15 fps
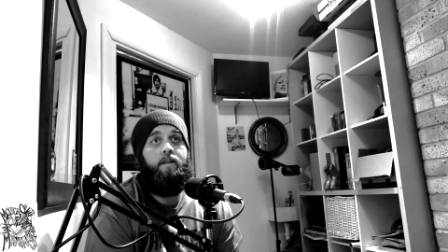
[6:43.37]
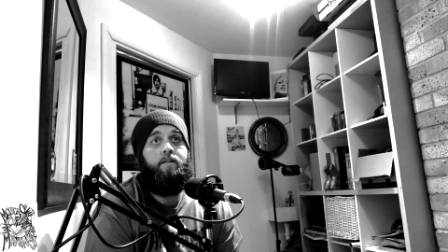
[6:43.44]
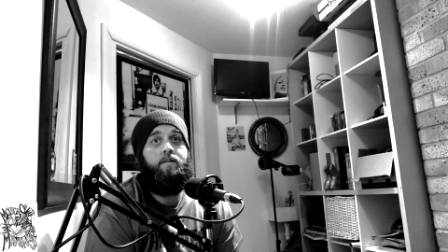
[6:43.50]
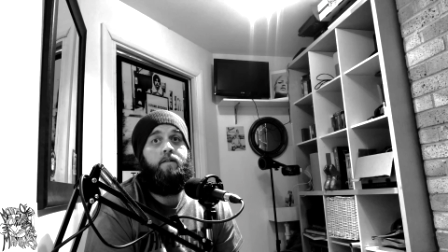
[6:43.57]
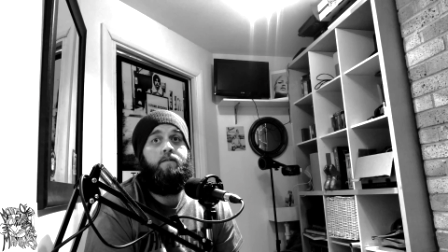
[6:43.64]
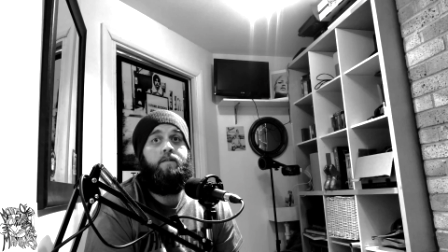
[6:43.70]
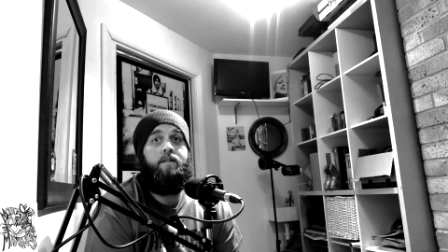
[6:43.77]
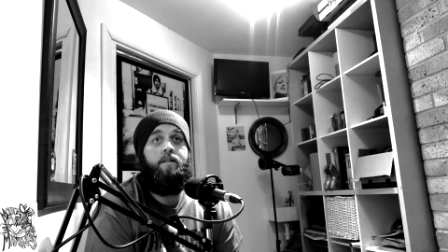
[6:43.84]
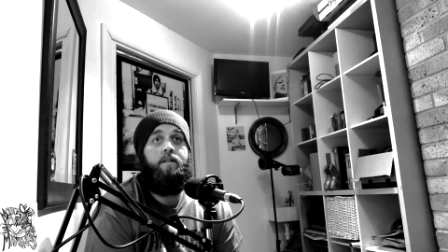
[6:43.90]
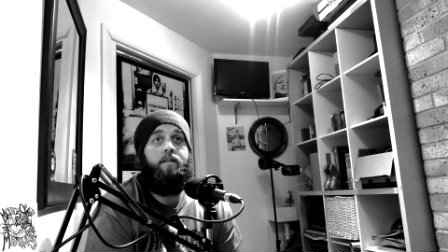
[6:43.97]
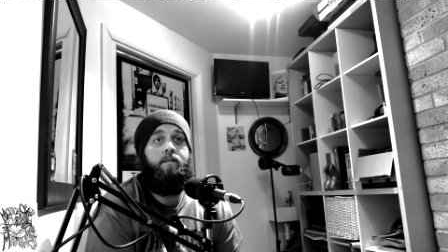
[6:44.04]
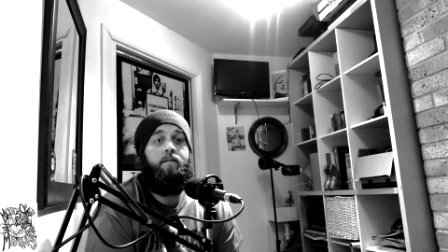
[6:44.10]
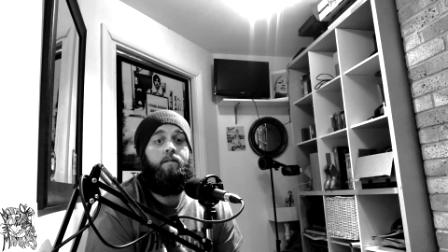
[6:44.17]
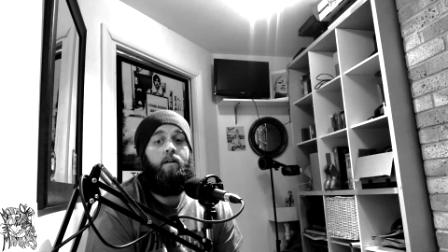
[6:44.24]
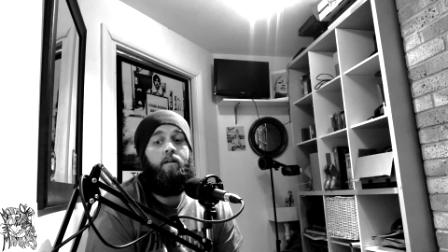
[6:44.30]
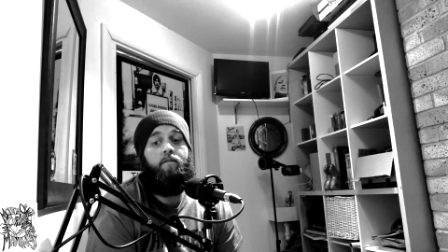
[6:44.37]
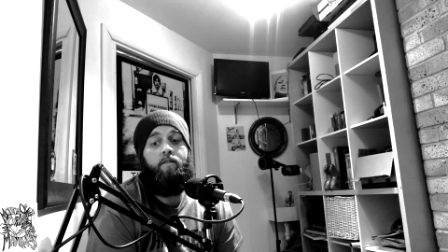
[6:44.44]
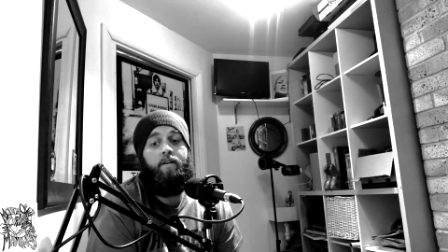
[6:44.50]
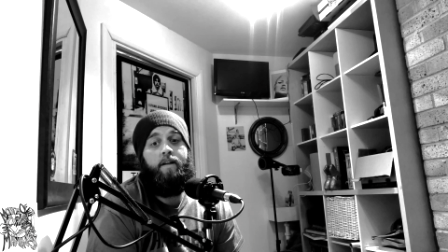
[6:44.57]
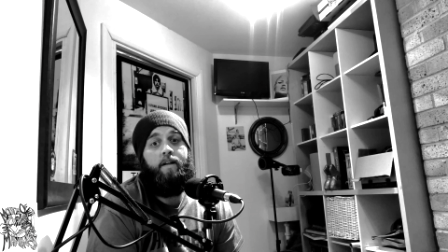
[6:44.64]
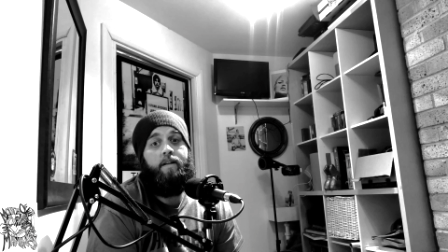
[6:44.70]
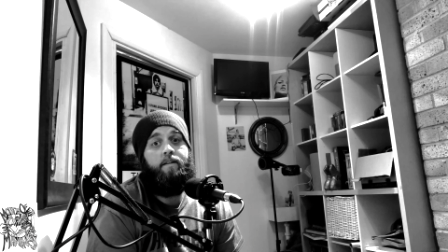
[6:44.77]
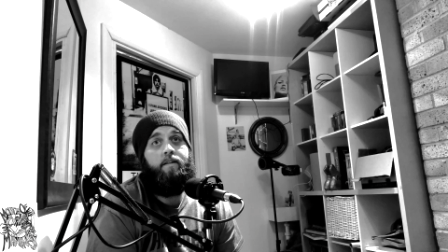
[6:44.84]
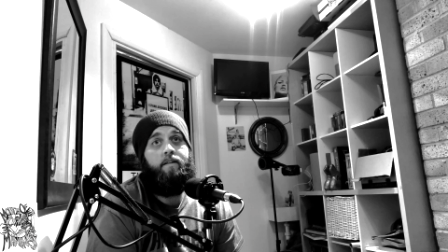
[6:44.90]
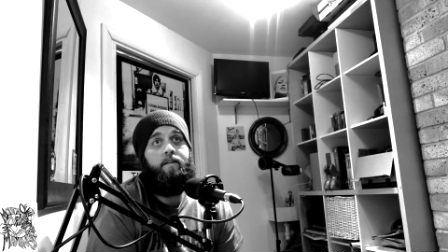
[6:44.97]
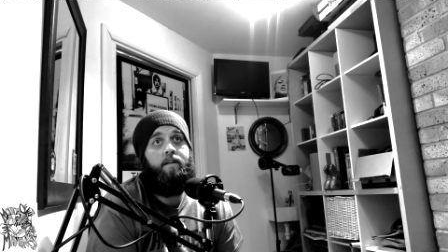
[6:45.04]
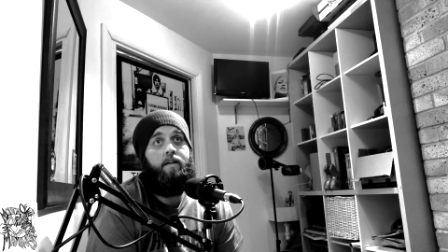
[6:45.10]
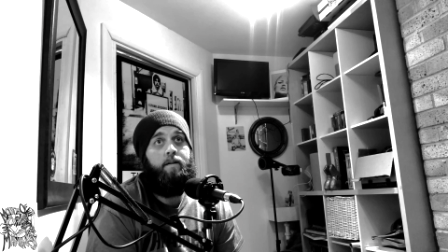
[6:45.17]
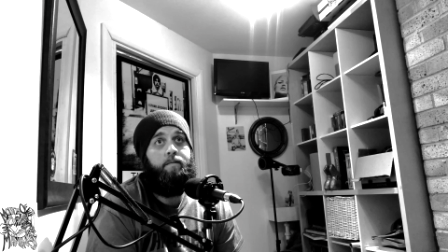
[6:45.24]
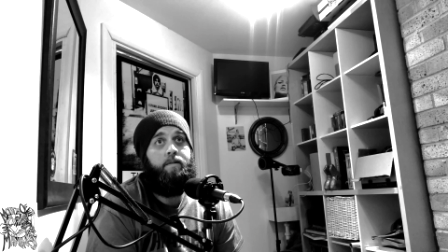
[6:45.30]
It's obviously I've already had the
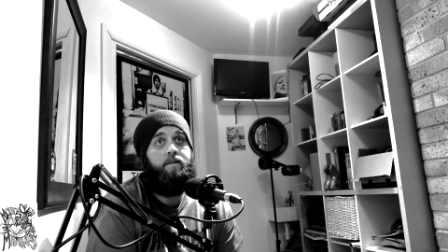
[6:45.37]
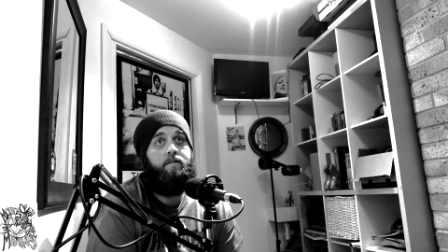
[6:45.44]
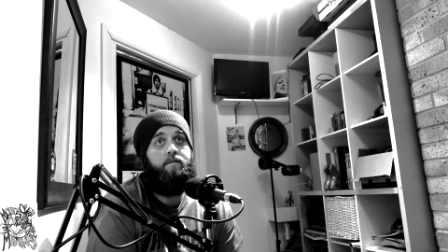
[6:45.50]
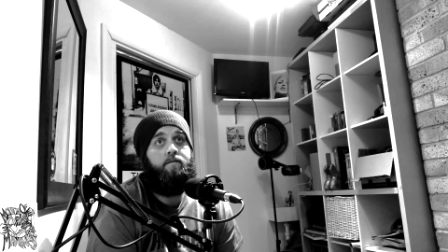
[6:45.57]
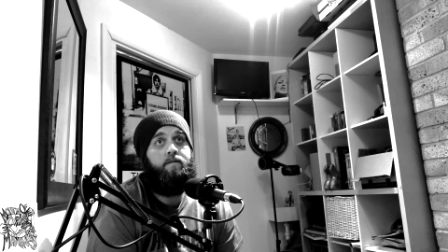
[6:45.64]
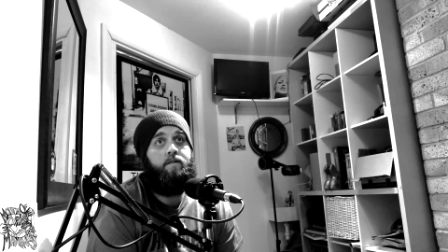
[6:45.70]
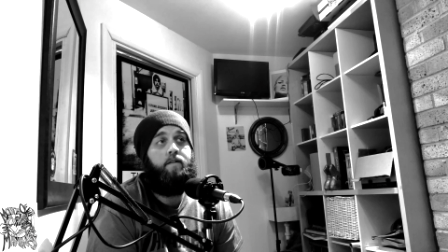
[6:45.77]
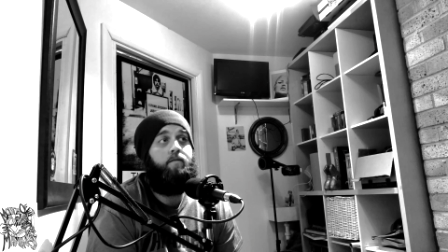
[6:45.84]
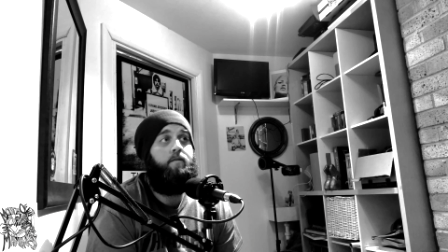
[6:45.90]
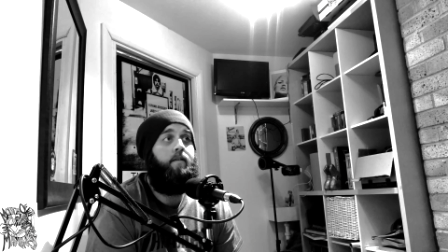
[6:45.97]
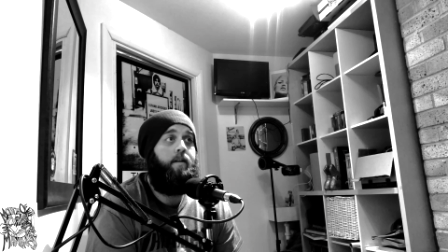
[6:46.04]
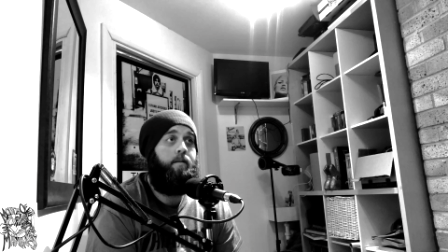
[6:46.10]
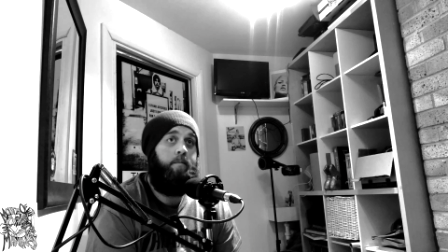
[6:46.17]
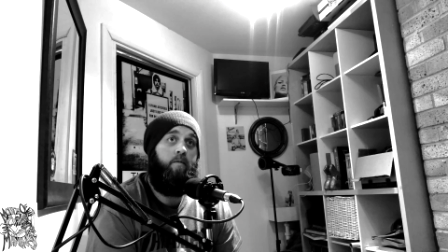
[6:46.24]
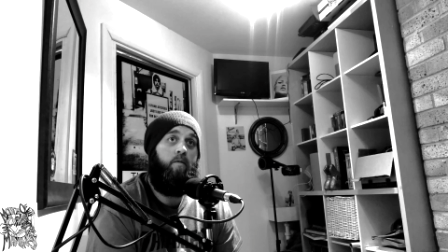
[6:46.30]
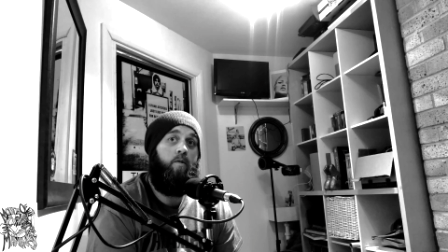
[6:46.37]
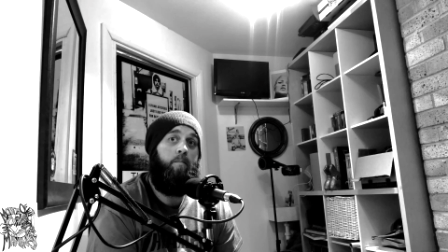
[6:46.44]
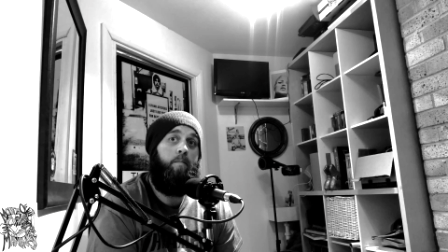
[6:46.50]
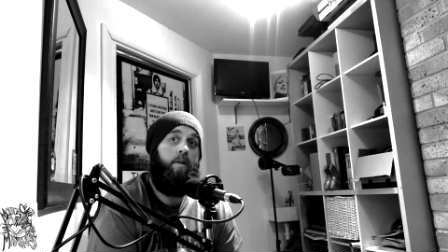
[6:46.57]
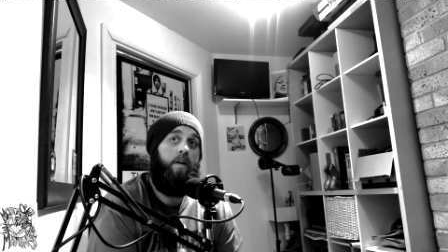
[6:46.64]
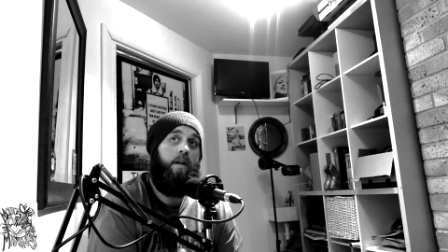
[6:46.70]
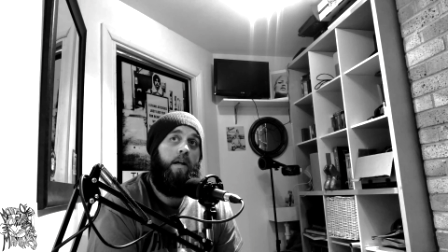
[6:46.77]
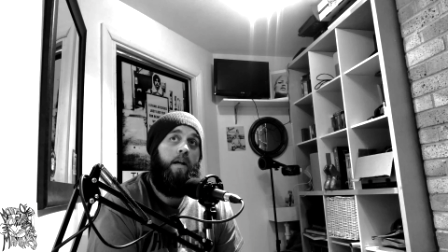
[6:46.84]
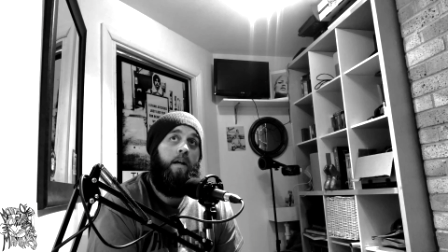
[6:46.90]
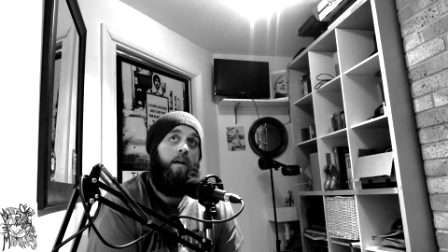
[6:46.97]
gear because of stuff I've had before, but